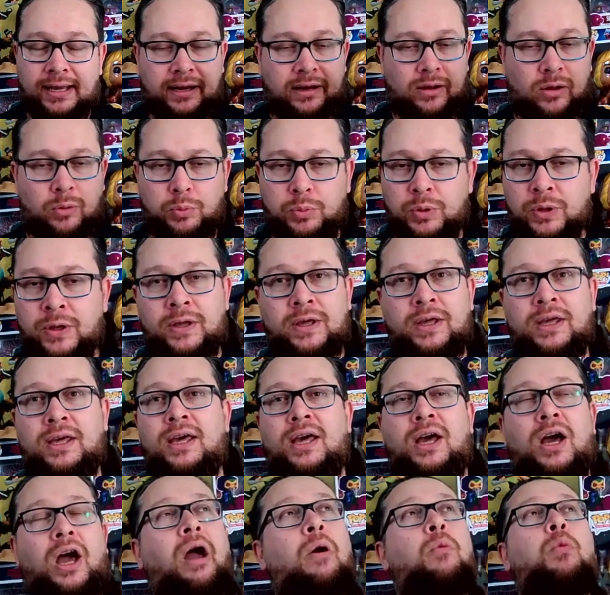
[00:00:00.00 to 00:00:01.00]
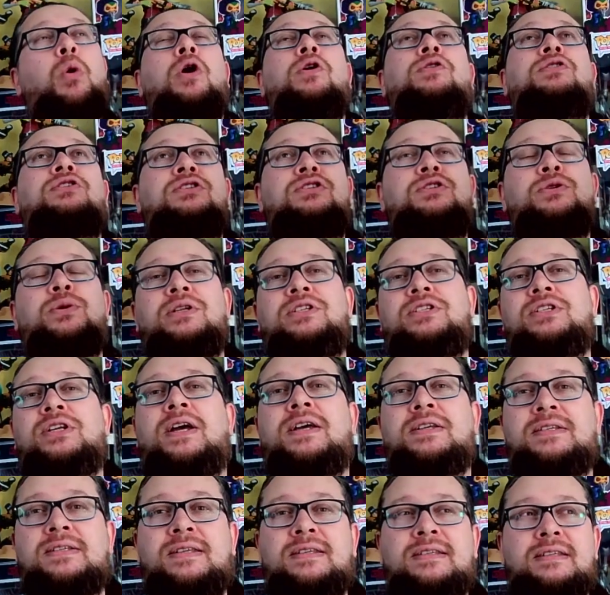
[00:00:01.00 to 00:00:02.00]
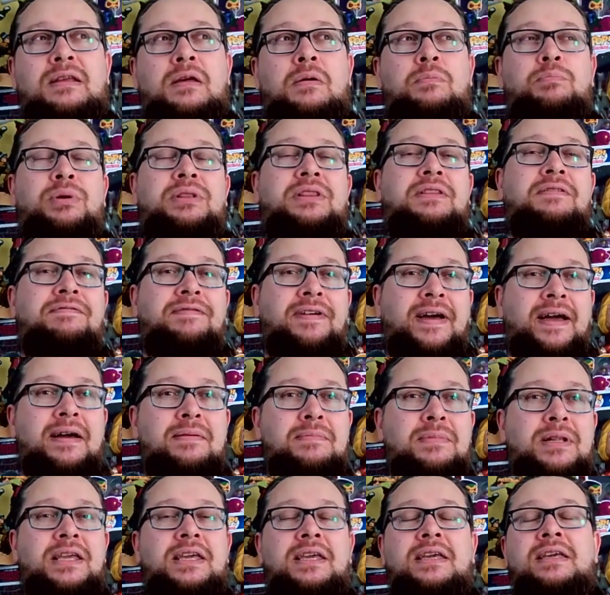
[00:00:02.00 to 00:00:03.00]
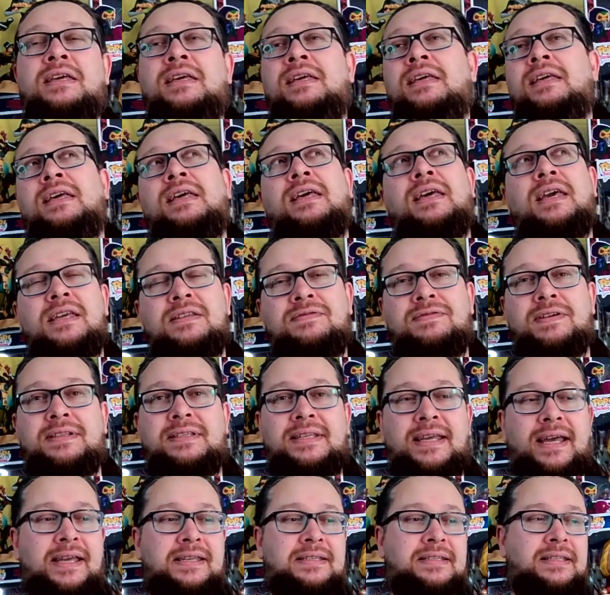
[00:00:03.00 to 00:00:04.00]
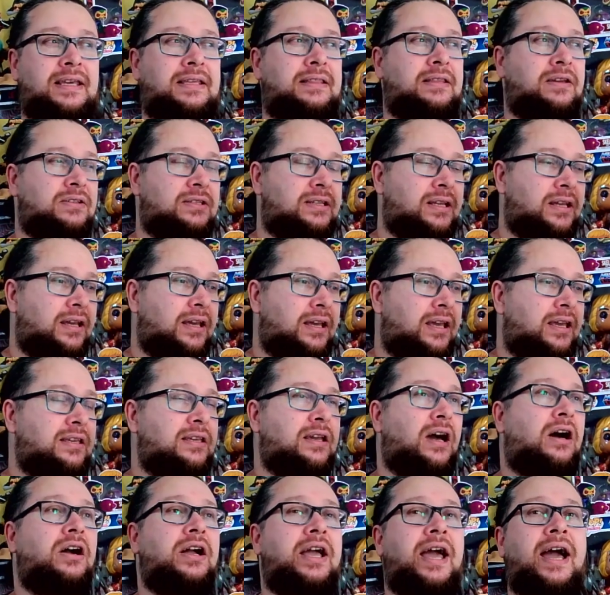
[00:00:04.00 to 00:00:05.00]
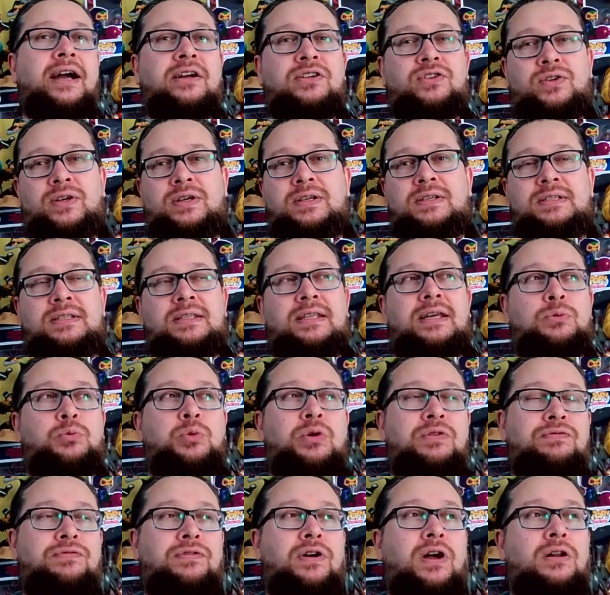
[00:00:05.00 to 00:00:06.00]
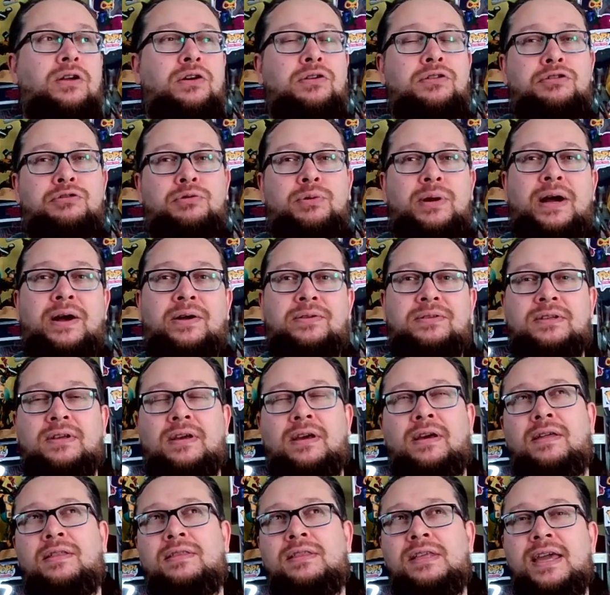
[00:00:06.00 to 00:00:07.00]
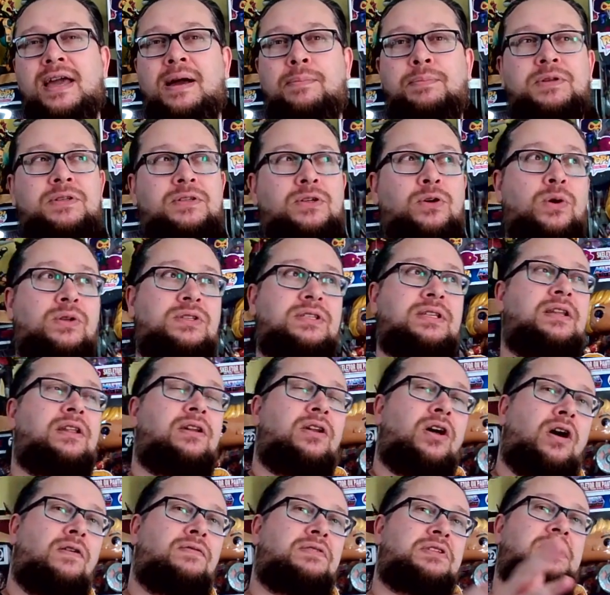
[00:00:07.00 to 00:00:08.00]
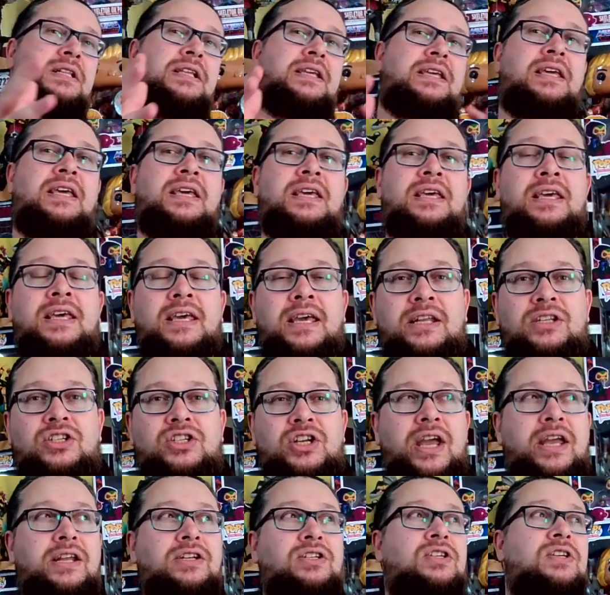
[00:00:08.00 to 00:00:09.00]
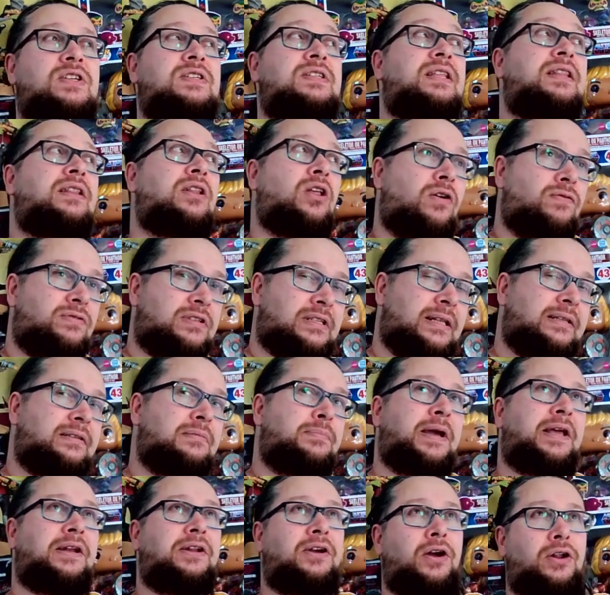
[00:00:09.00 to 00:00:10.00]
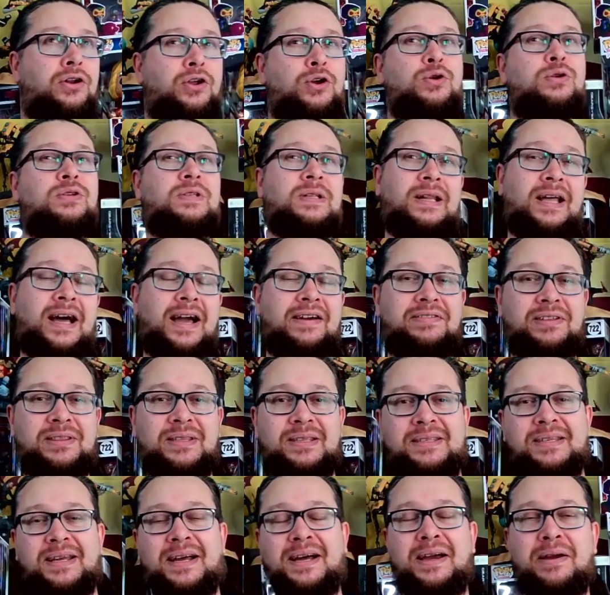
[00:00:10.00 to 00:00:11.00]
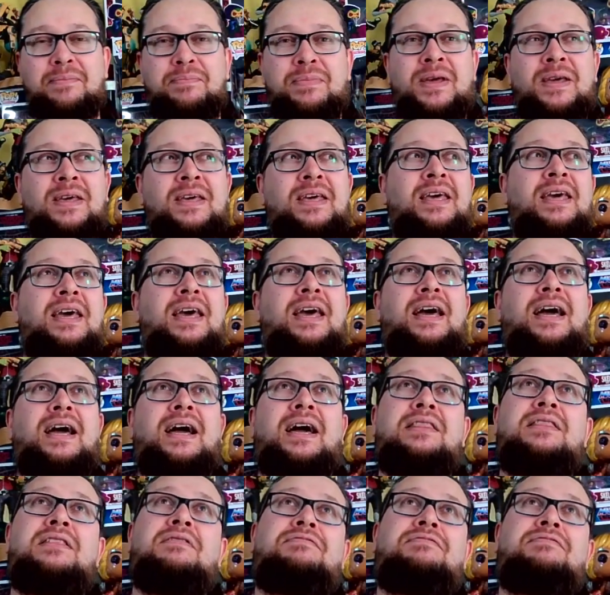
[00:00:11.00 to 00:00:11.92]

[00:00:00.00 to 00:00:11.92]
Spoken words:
I won't do it justice. But the family is fantastic. There's a young actress that we follow throughout the episodes, and then obviously it changes, and obviously depending on who's alive at the time, the